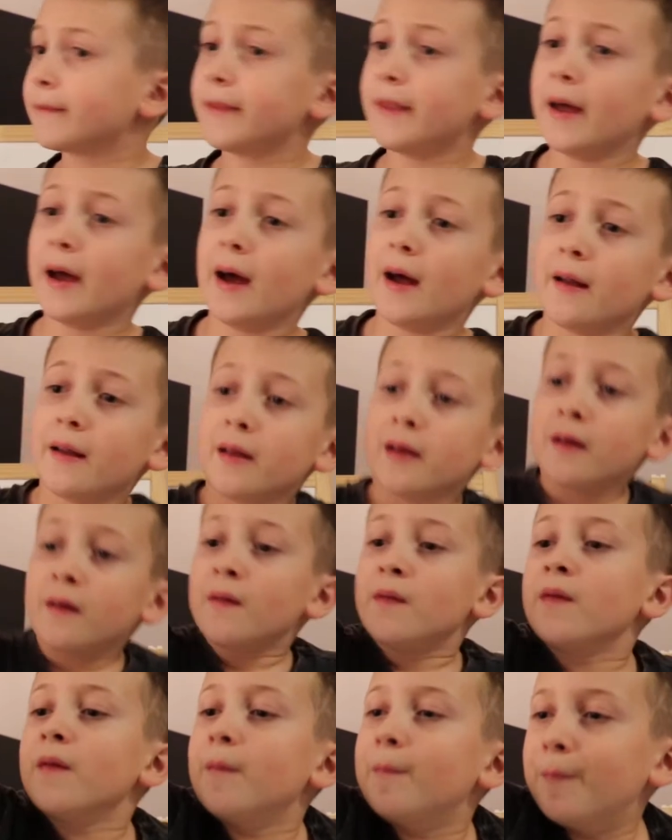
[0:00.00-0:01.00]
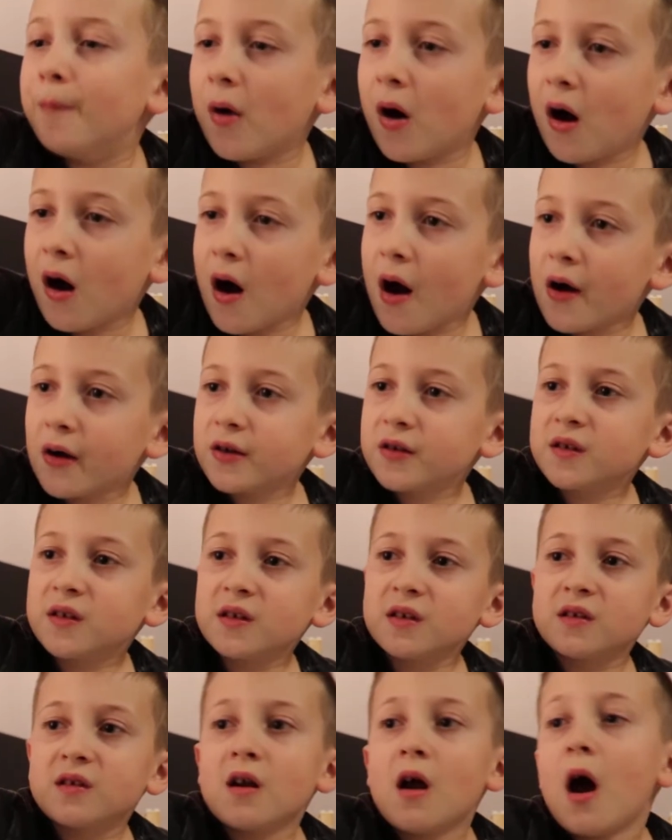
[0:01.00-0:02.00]
that the box
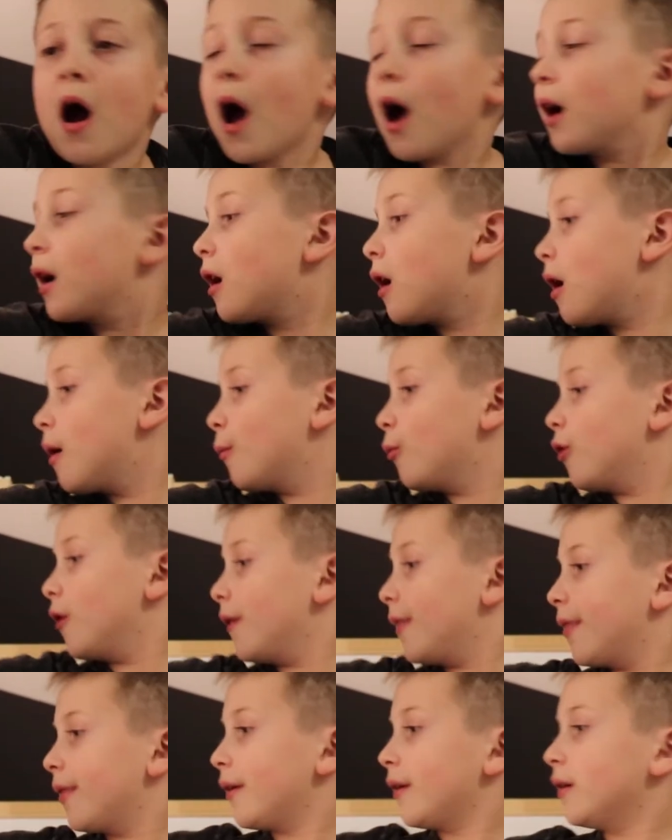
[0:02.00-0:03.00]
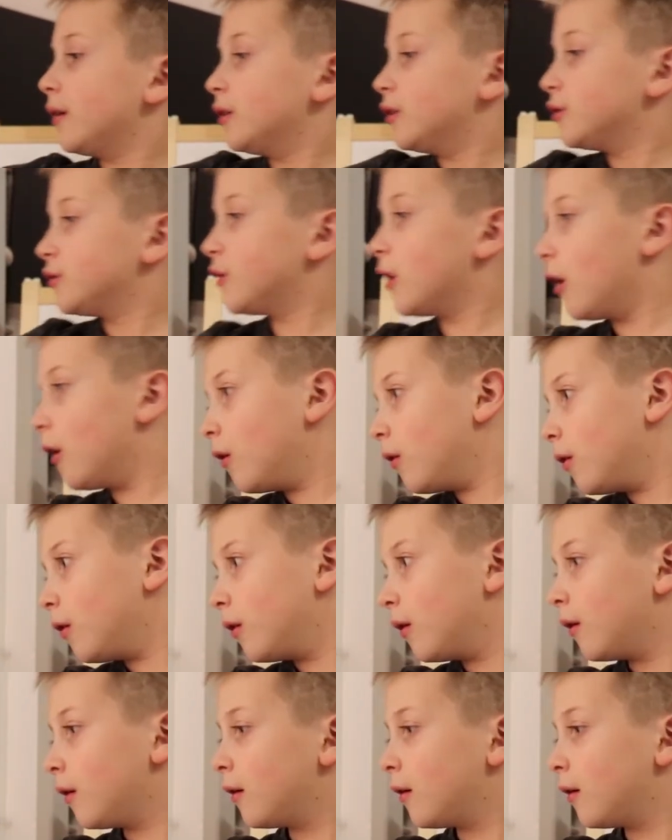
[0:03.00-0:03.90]
does not come with. So,